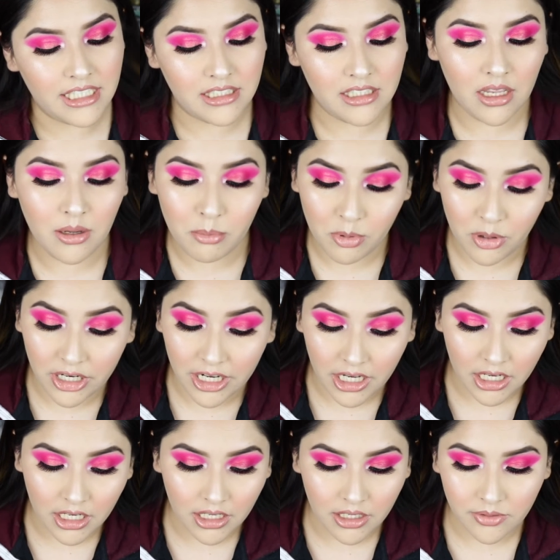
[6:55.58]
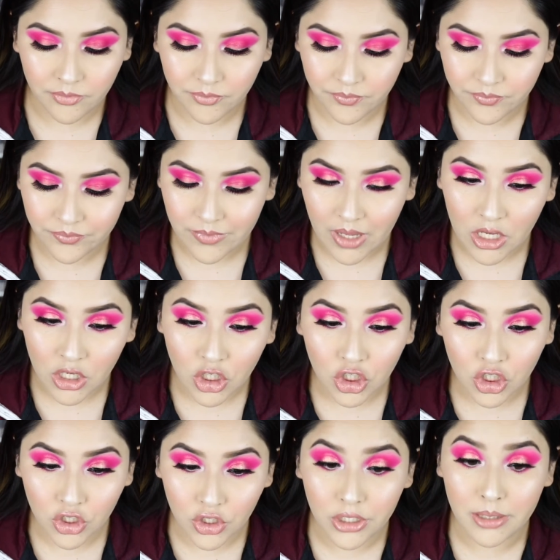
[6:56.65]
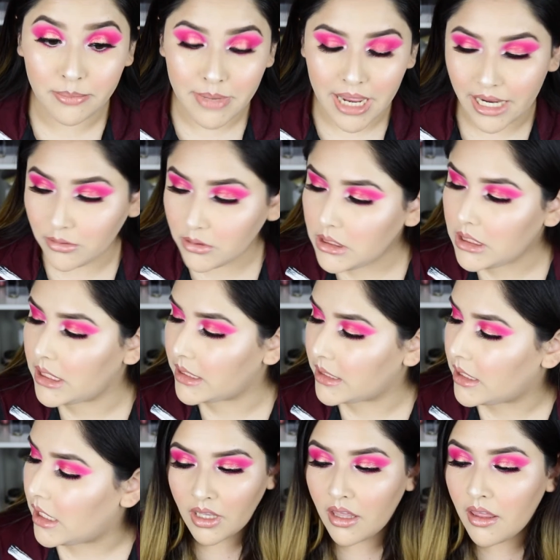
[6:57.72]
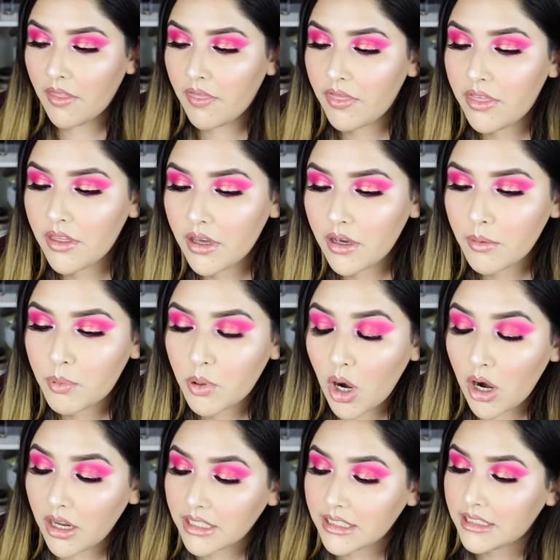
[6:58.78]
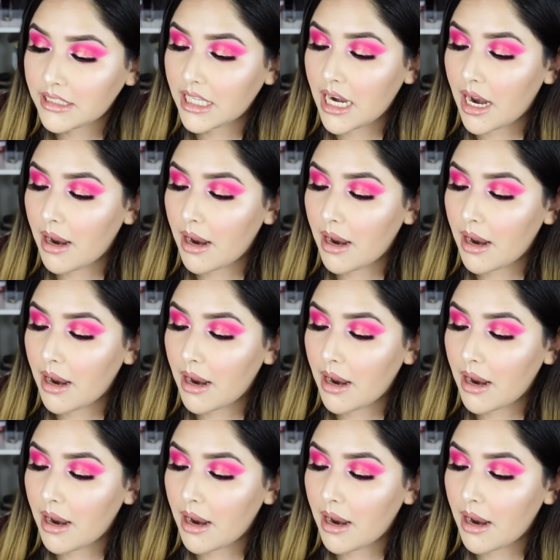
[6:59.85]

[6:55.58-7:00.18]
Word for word: is a pretty good amount. The products that